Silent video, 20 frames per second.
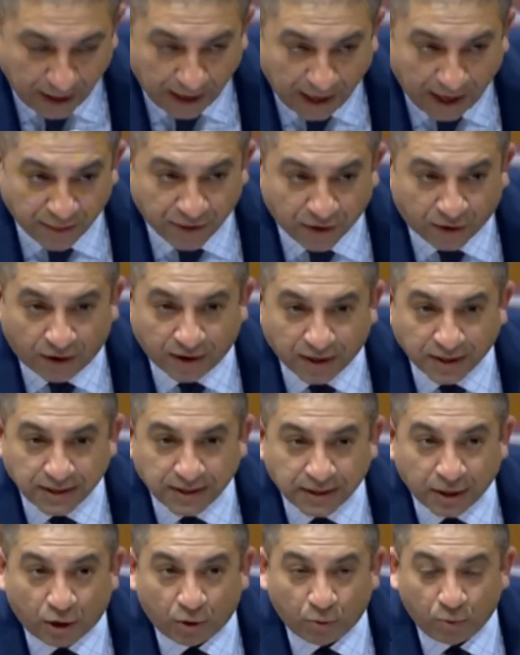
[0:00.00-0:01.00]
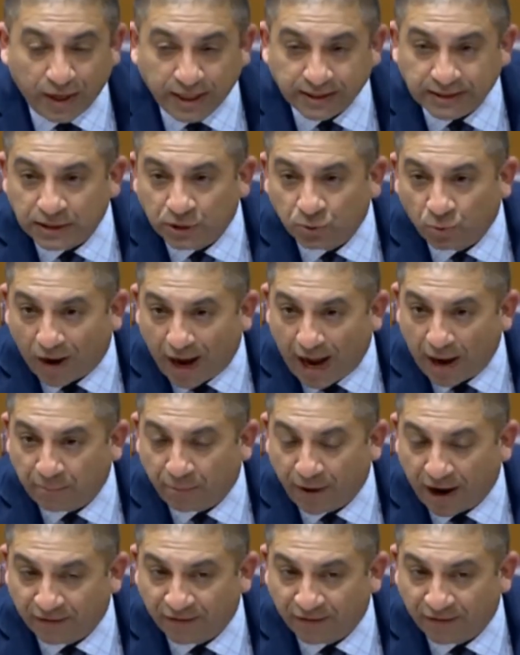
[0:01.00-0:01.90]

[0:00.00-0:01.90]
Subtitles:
And there are reasons why private